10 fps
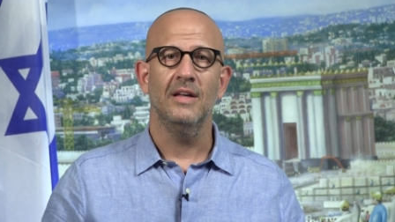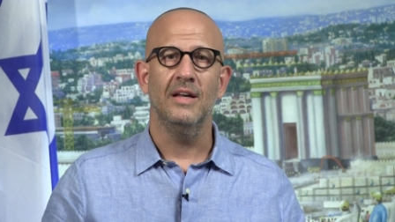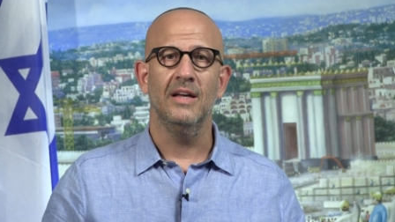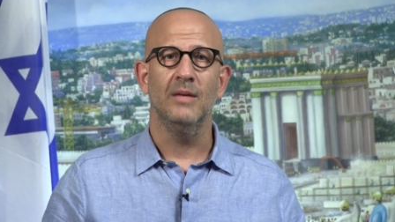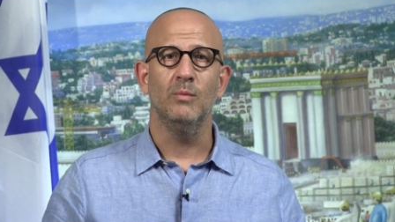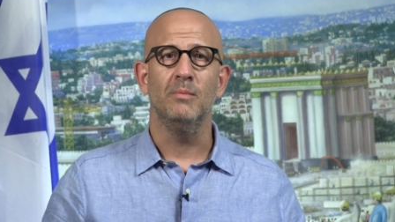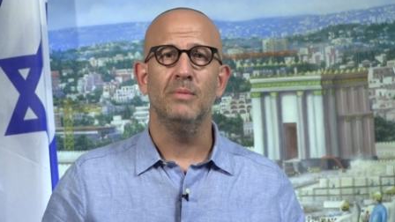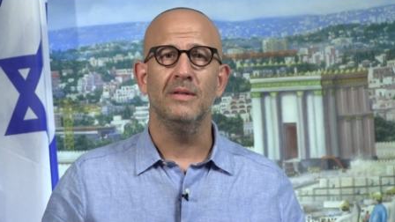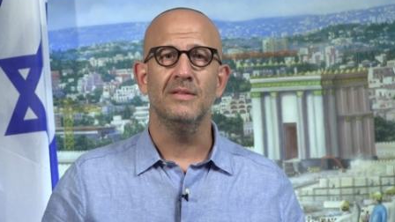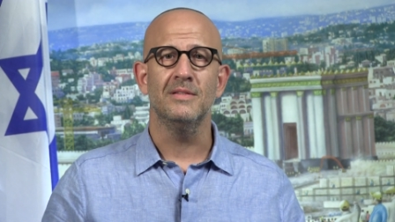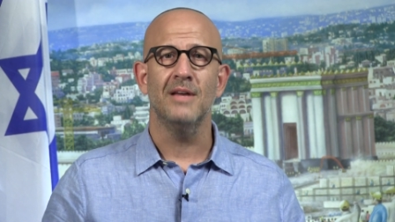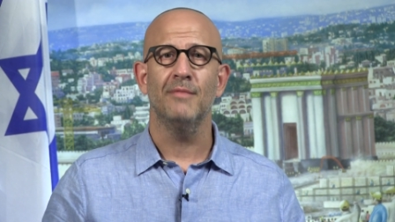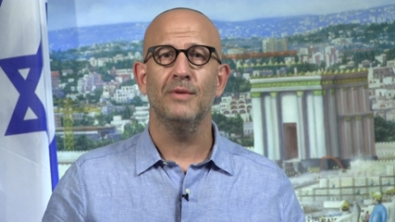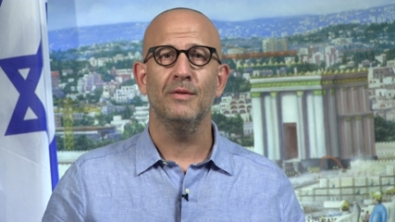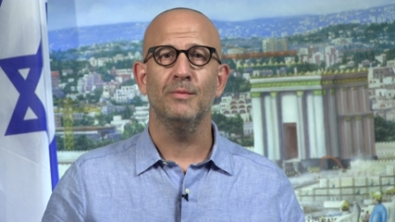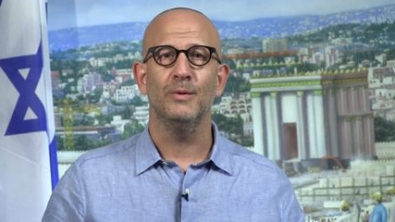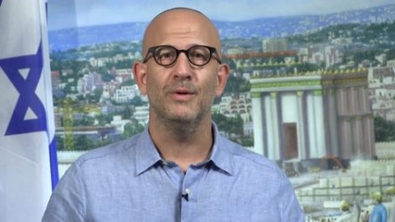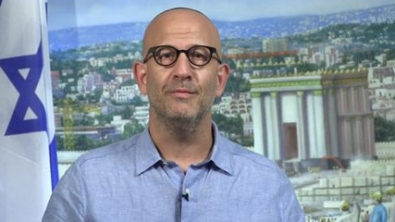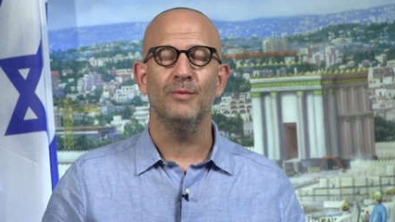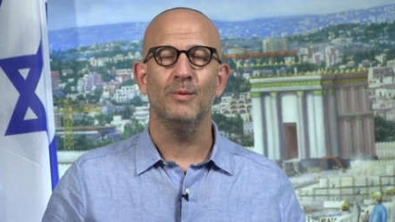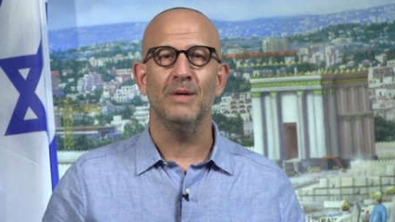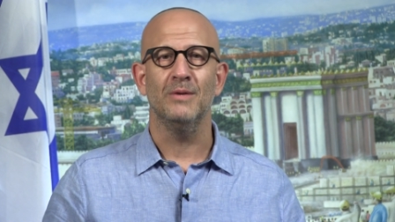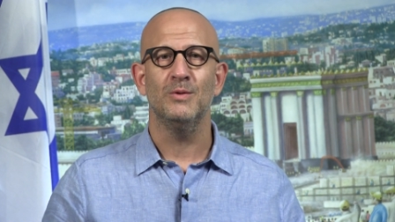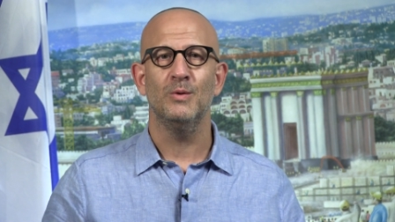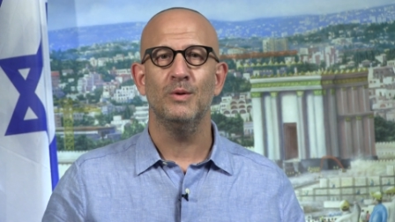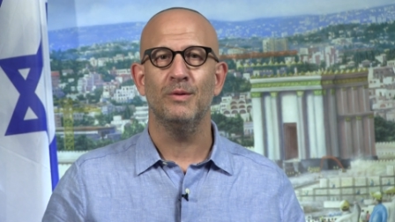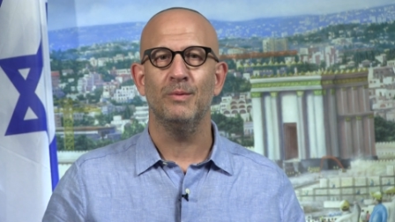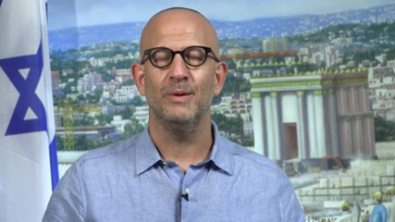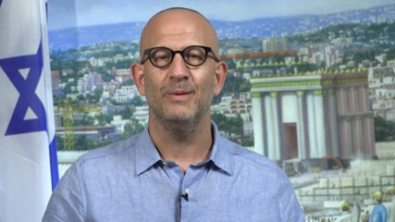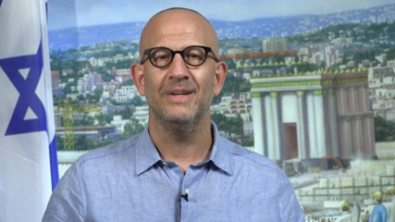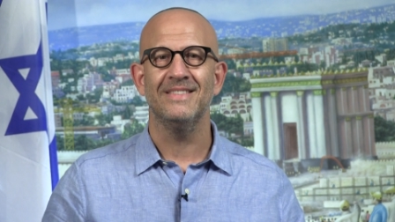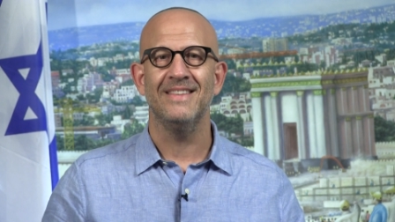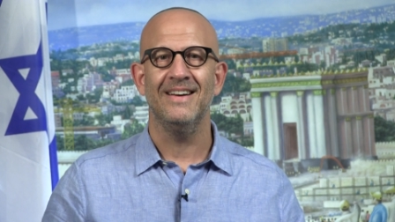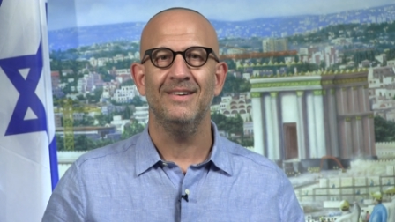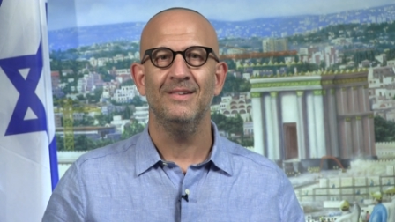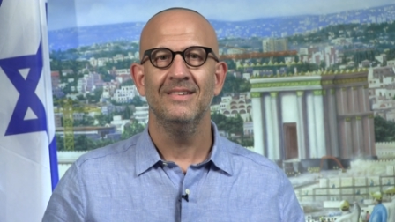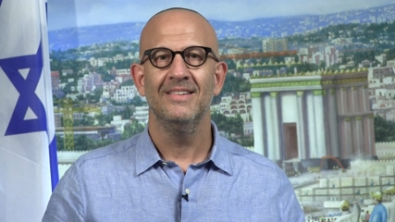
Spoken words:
and we've been suffering through it for about 2 to 3 weeks now.